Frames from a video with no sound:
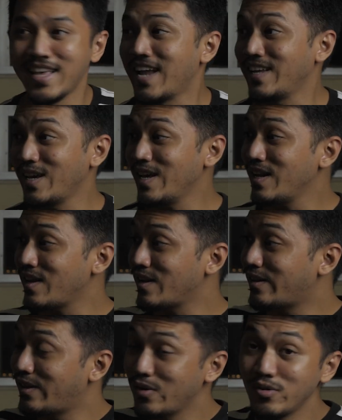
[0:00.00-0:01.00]
that it
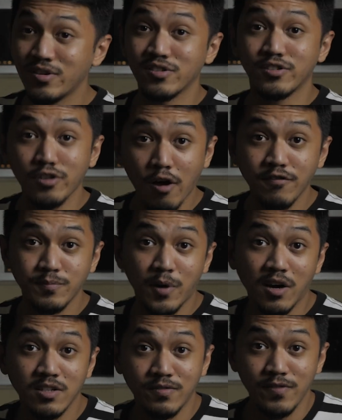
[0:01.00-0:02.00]
includes a
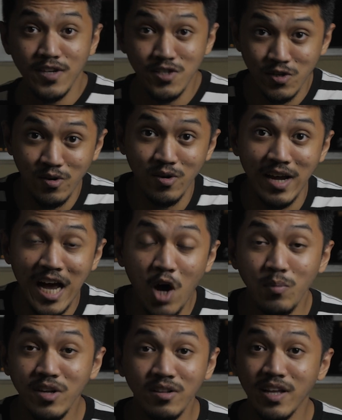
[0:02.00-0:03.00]
softbox fixture.
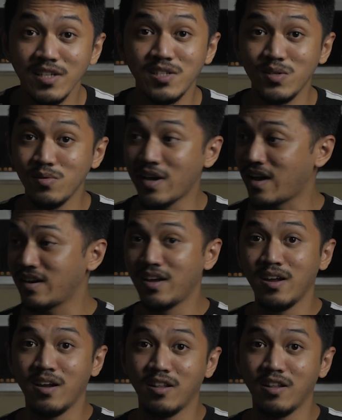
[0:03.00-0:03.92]
How many lights do that?